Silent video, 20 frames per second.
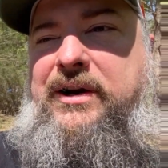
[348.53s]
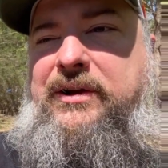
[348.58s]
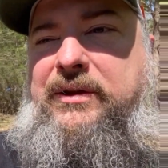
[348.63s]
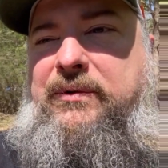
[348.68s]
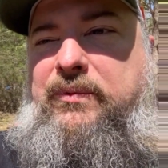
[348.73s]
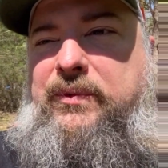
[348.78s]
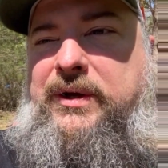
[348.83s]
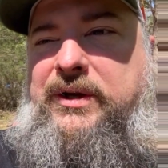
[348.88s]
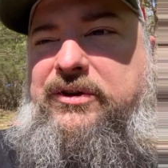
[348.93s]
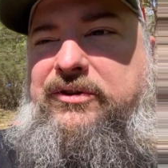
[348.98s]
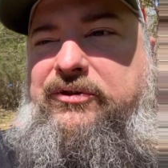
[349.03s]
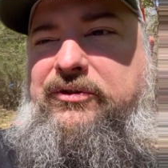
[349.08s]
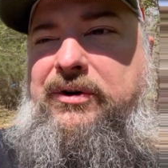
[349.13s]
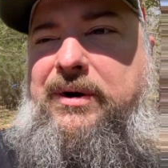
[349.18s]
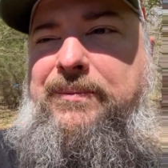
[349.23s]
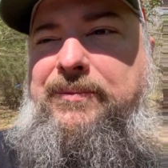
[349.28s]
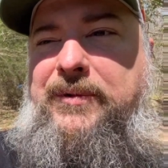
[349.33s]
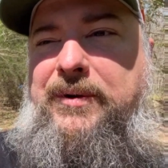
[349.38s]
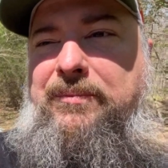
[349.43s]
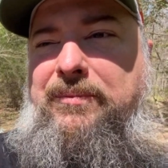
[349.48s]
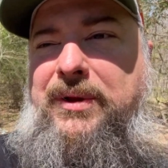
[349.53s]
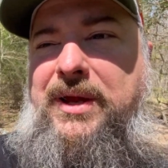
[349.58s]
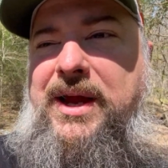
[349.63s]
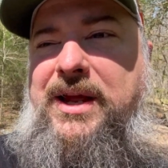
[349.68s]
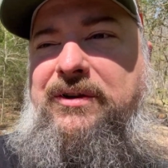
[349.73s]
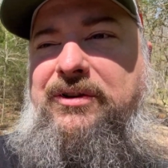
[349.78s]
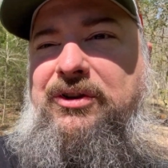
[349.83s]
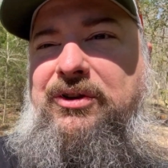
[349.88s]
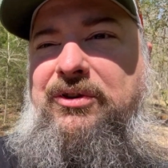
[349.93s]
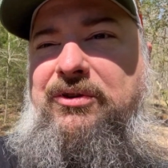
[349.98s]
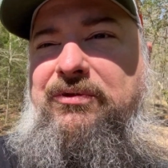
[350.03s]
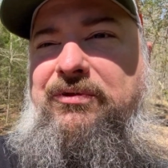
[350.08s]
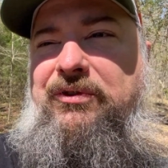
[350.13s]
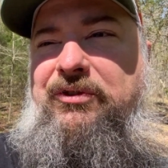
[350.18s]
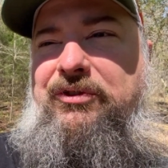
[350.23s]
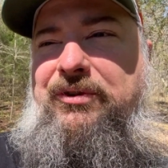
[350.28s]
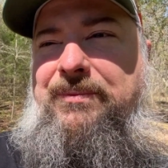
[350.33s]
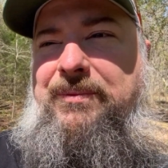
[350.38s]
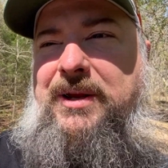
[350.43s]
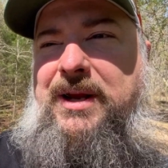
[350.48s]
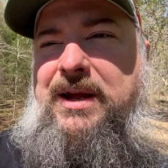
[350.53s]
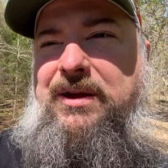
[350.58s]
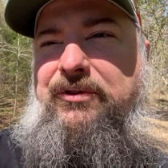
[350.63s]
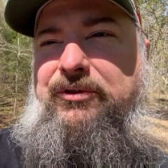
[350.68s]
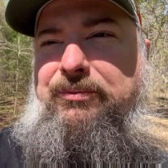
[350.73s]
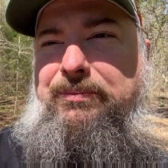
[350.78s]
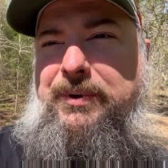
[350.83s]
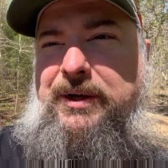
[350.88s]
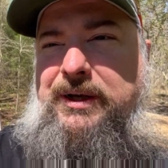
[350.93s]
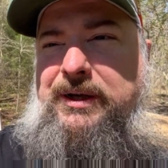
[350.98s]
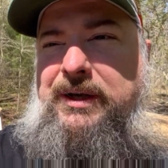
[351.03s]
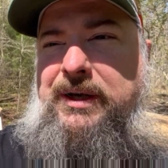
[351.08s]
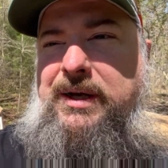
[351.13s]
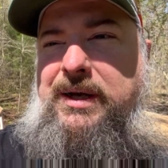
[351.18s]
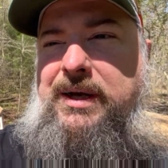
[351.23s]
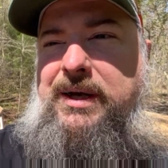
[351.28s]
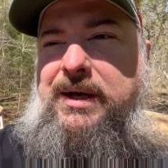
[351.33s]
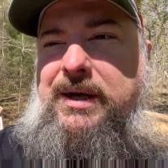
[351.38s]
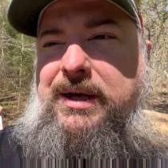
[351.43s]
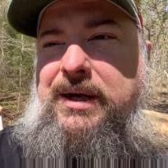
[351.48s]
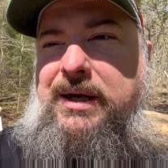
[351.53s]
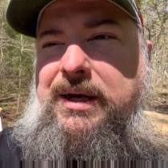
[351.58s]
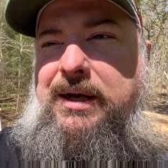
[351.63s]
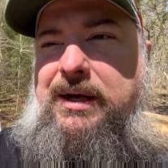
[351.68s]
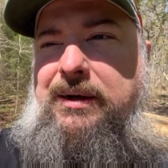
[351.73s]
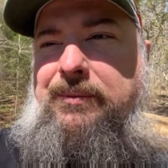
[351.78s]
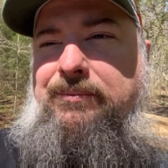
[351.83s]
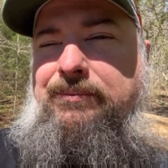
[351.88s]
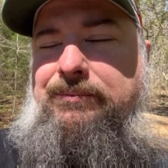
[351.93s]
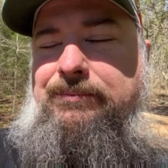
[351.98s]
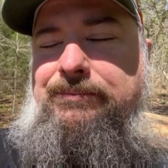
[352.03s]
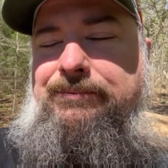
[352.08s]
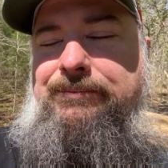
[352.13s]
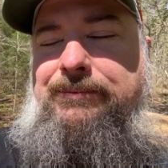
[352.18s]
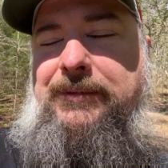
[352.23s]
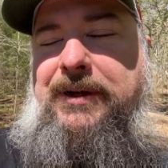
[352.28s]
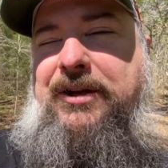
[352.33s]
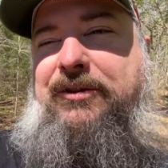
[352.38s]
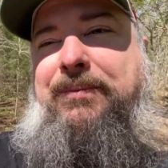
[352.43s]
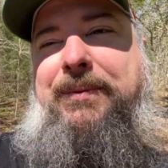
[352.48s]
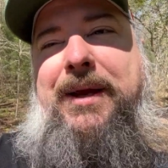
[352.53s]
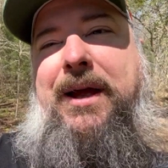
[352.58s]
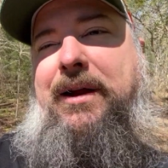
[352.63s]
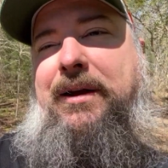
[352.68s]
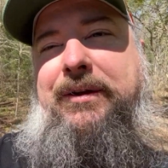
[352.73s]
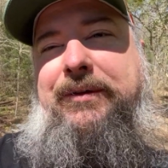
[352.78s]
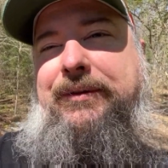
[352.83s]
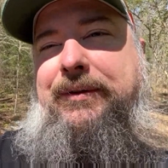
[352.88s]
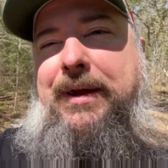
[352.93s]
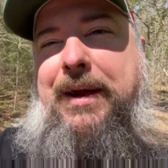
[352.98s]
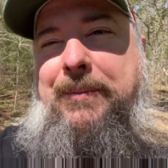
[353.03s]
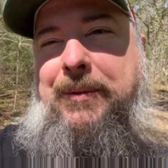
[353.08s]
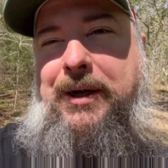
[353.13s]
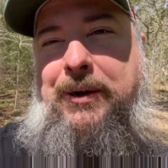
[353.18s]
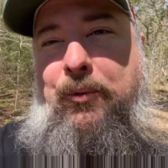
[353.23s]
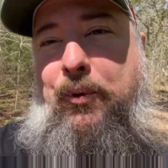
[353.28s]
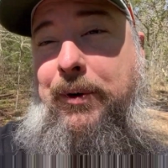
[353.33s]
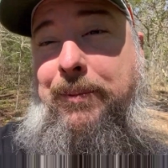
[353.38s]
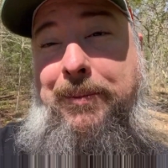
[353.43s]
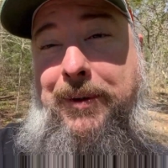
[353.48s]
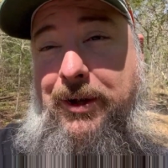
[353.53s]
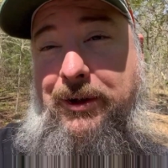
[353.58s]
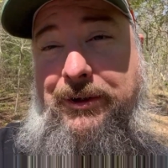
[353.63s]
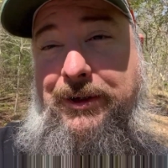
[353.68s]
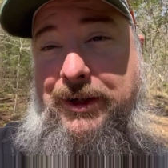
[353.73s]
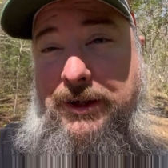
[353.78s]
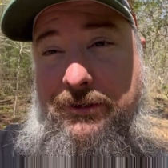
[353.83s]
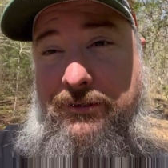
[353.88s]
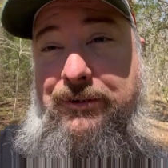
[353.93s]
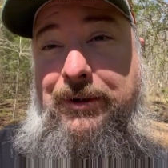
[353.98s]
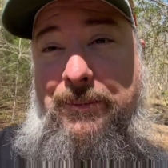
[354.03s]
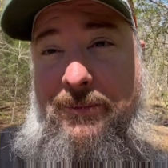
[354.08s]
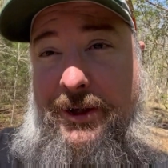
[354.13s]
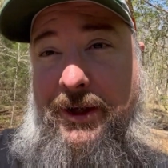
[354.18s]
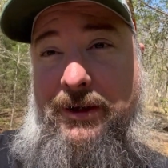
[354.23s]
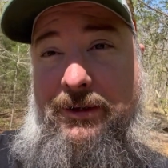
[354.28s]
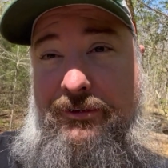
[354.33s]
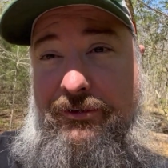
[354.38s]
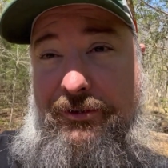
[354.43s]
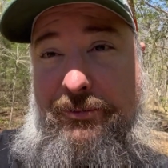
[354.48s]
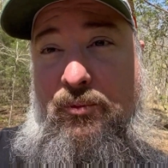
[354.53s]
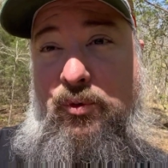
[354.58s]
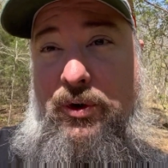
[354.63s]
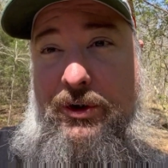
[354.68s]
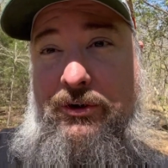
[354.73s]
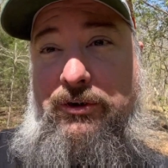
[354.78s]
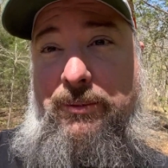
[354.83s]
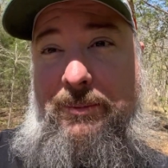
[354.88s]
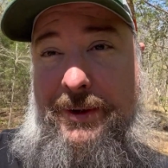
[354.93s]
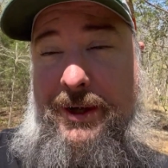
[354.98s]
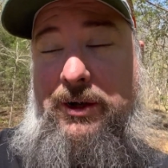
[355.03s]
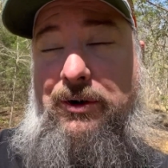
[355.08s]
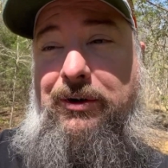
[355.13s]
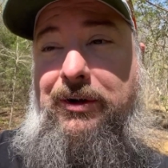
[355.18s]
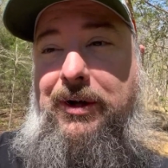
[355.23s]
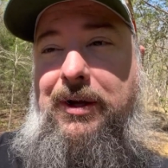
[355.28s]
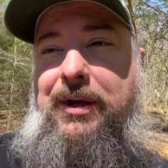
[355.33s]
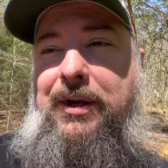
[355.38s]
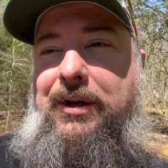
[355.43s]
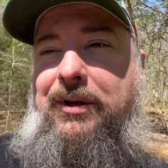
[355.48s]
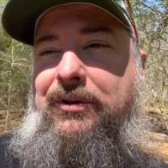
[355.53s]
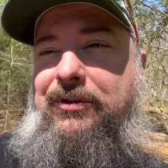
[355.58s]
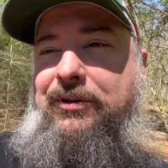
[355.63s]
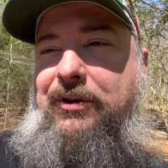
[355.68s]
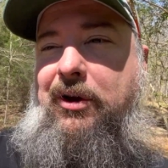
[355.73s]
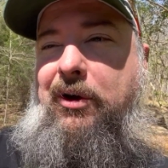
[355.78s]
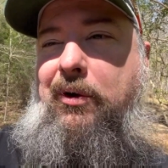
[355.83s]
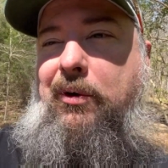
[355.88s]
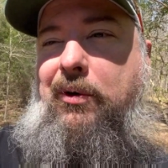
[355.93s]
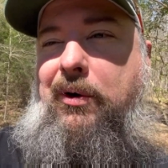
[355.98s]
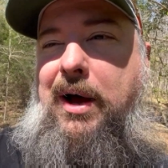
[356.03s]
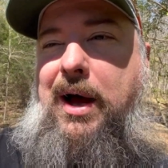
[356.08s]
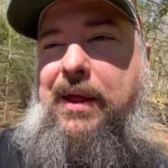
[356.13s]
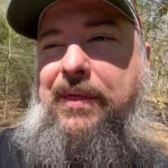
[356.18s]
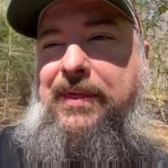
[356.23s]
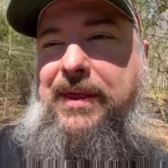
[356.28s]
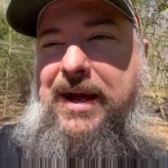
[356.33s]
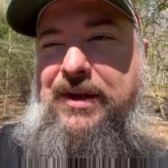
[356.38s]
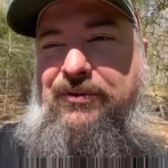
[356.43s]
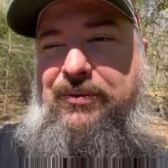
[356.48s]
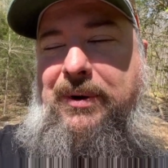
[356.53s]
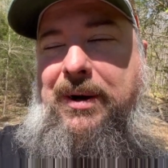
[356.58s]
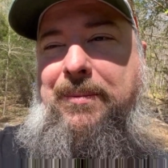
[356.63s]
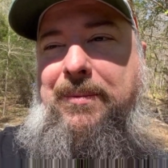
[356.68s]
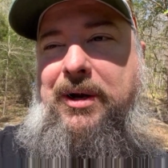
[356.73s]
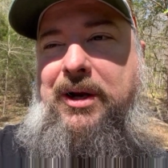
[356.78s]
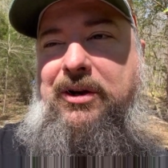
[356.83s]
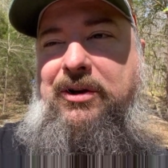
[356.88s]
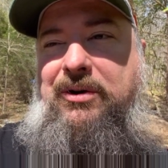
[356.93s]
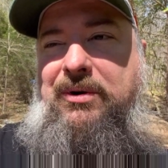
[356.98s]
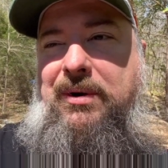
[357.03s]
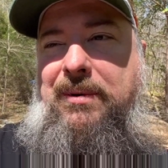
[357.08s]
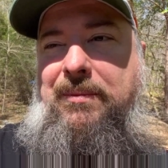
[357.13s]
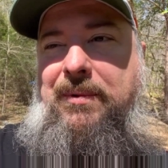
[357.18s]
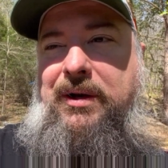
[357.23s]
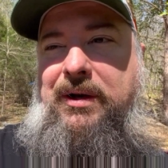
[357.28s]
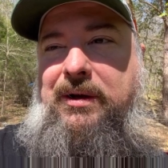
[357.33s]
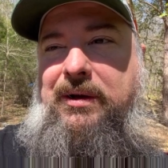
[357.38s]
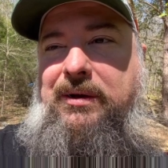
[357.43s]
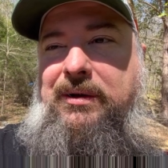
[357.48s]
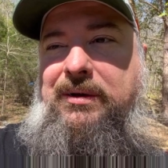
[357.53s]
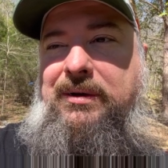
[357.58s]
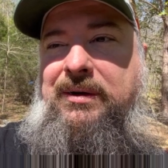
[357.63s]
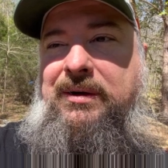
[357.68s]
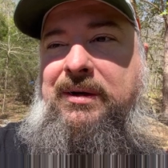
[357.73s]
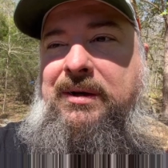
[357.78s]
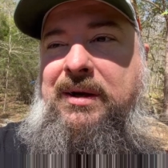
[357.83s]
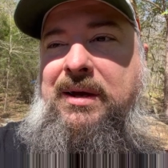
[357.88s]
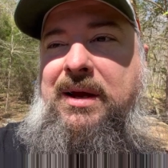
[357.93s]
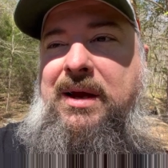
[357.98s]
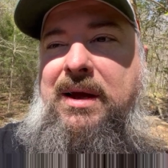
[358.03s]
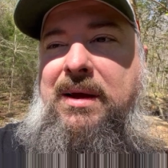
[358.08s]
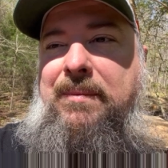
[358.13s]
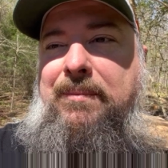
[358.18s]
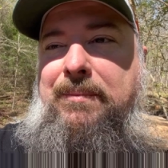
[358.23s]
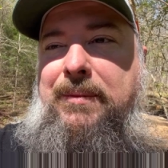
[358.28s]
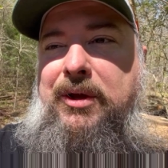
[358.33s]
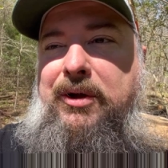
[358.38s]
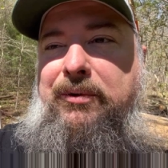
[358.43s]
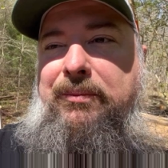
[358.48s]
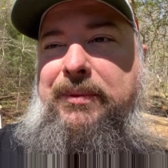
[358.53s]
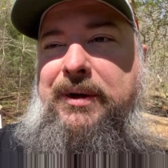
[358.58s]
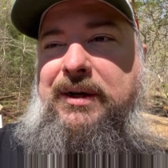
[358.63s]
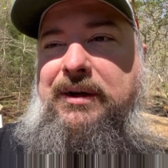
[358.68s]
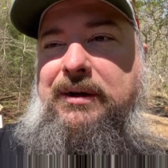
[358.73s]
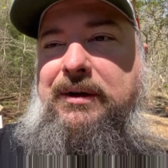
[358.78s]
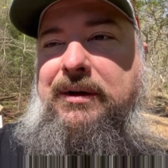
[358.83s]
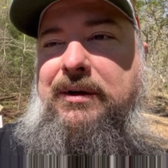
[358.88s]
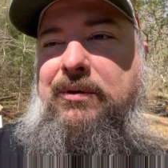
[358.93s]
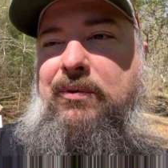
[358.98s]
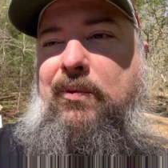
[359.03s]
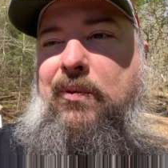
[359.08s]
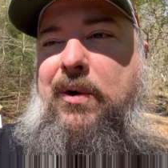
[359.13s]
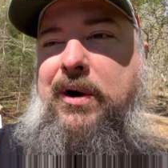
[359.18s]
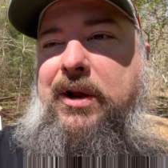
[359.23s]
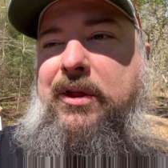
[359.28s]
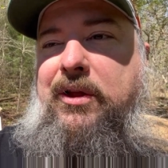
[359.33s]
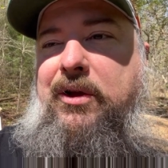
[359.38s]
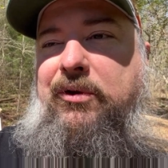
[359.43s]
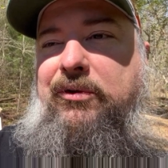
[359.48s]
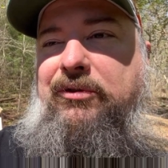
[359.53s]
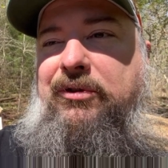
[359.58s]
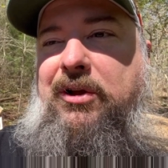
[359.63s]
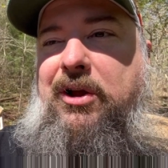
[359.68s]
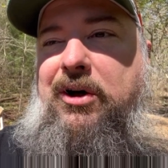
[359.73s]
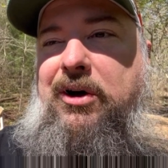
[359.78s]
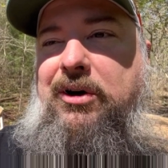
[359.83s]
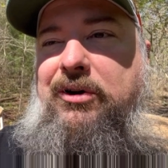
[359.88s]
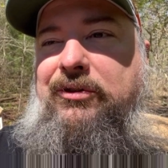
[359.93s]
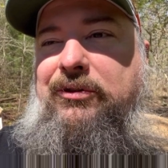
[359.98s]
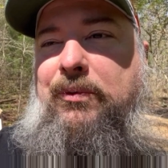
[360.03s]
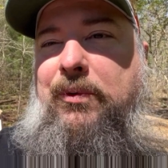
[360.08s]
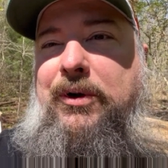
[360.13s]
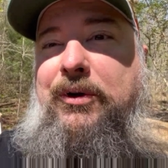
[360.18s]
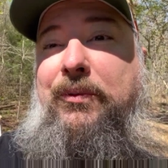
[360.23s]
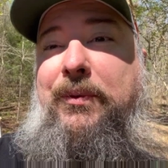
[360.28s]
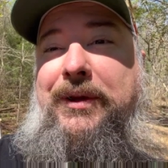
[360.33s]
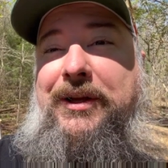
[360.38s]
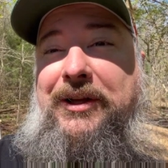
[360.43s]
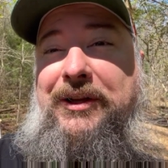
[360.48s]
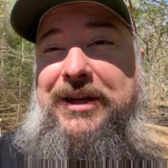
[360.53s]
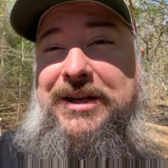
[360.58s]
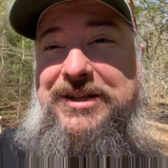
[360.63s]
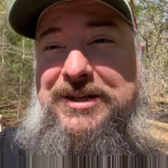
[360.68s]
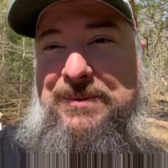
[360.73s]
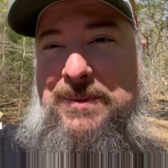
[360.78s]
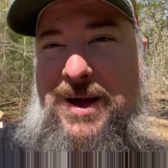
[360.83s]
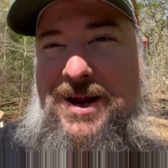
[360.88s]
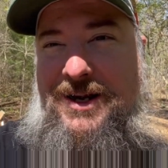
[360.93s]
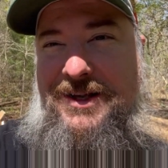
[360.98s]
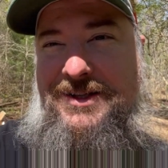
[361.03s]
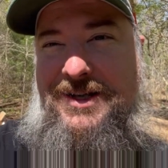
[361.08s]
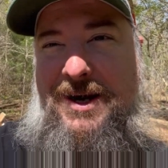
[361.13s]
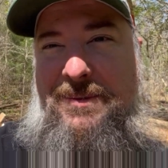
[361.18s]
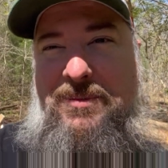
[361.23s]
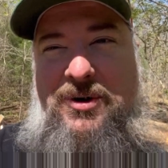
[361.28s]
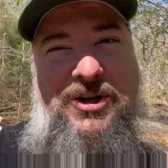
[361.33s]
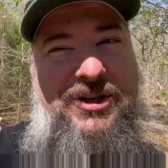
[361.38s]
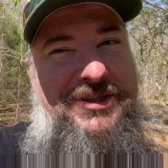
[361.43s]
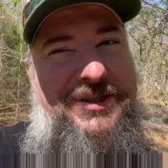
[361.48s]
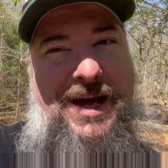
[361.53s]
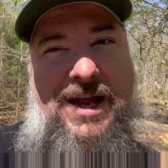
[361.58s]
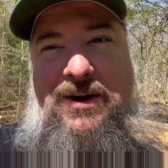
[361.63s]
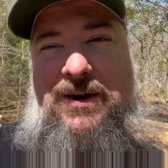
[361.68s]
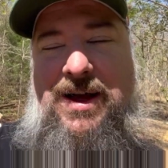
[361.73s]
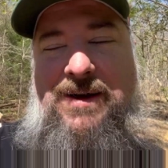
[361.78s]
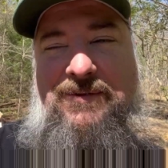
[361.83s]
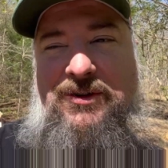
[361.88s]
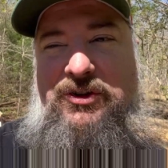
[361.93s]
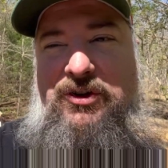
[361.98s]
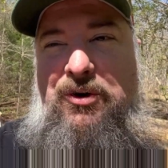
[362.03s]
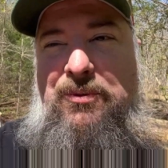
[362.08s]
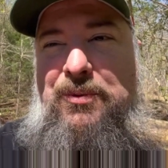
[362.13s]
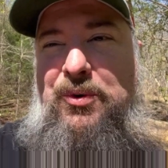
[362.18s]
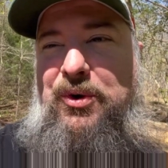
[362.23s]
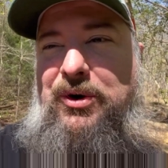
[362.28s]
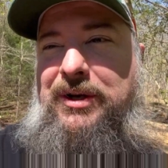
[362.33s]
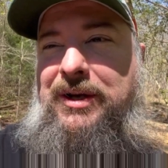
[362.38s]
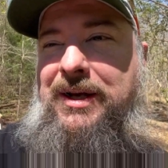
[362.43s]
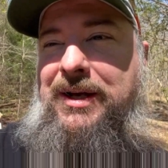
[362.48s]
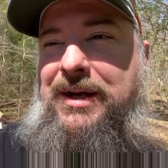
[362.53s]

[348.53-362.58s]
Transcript: that we had stripped and planned to use for something else, but let's be honest. I mean, a wood mill needs some wood to mill. So that's what I'm gonna do. I'm gonna mill me one of those logs, the one with the least amount of taper, because I don't have a toe board,